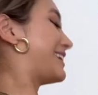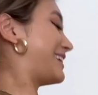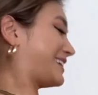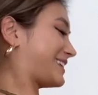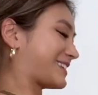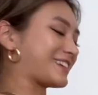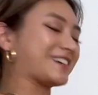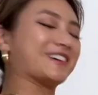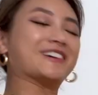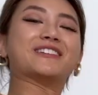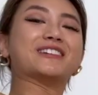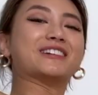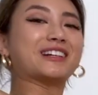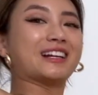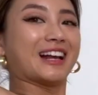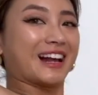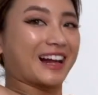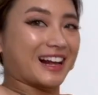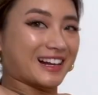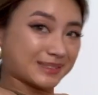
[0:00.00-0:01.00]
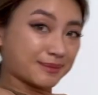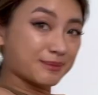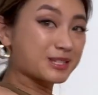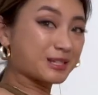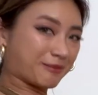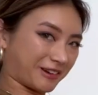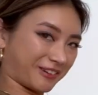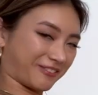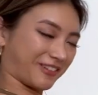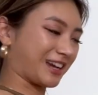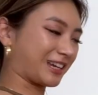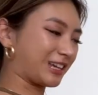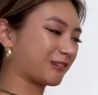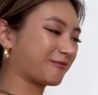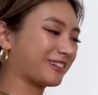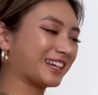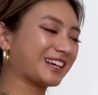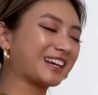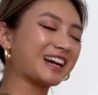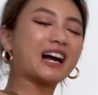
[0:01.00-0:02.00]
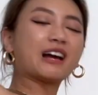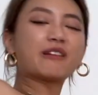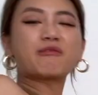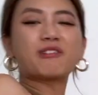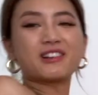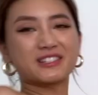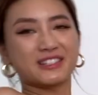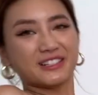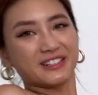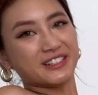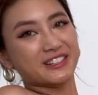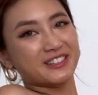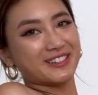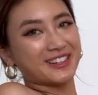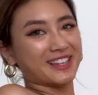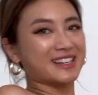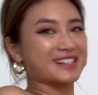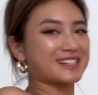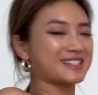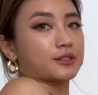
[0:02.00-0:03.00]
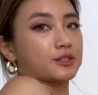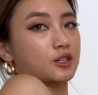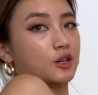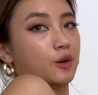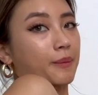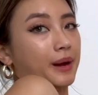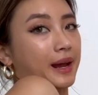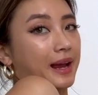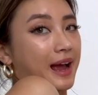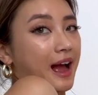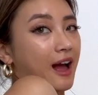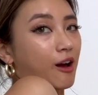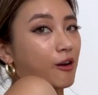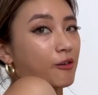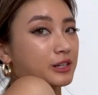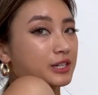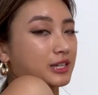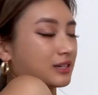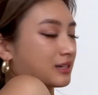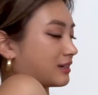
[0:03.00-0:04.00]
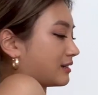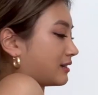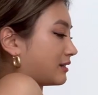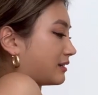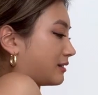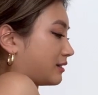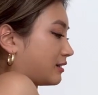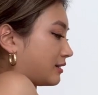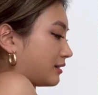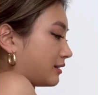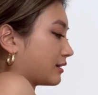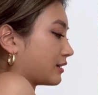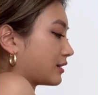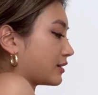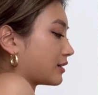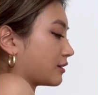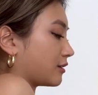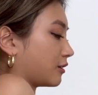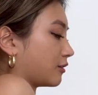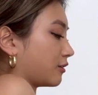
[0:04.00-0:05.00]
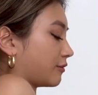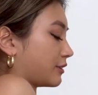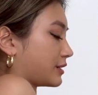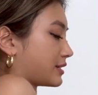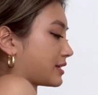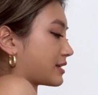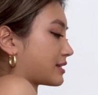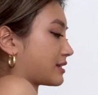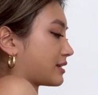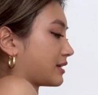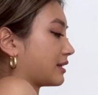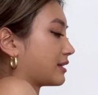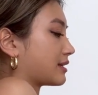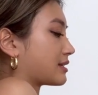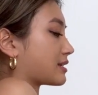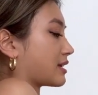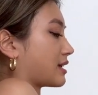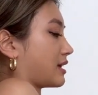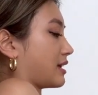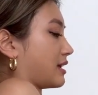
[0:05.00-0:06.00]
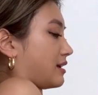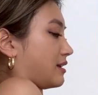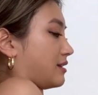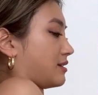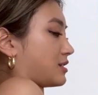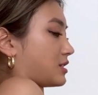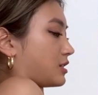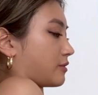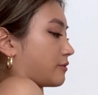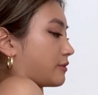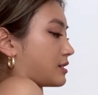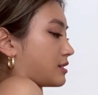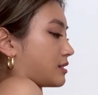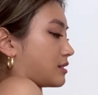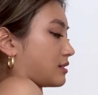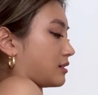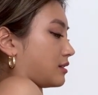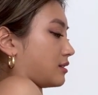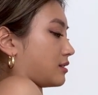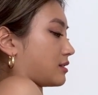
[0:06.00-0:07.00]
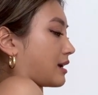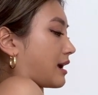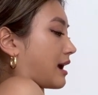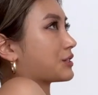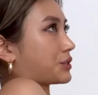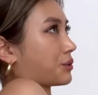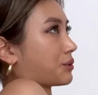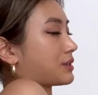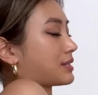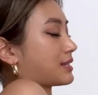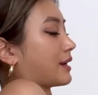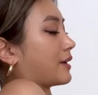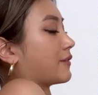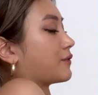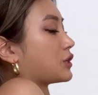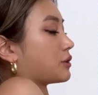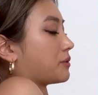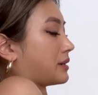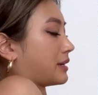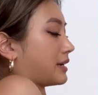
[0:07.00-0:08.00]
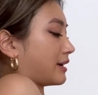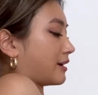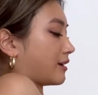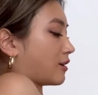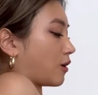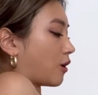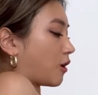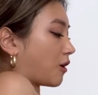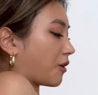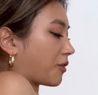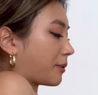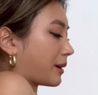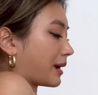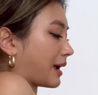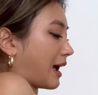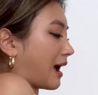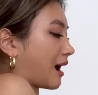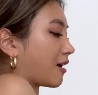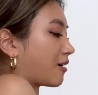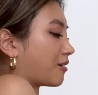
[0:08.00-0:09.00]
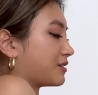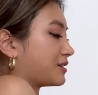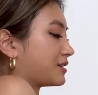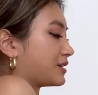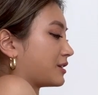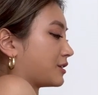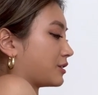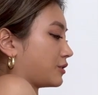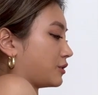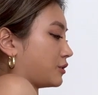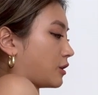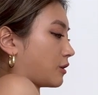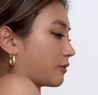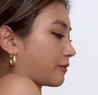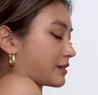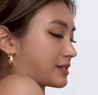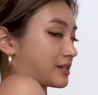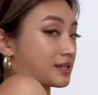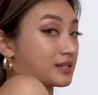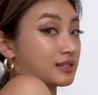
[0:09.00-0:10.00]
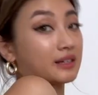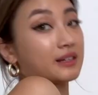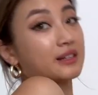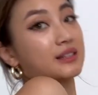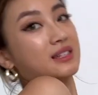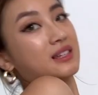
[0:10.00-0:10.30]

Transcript: So as I'm stomach vacuuming, I'm also gonna do this. So my out, resistance, in, still resistance. So instead of doing all the way out, no resistance,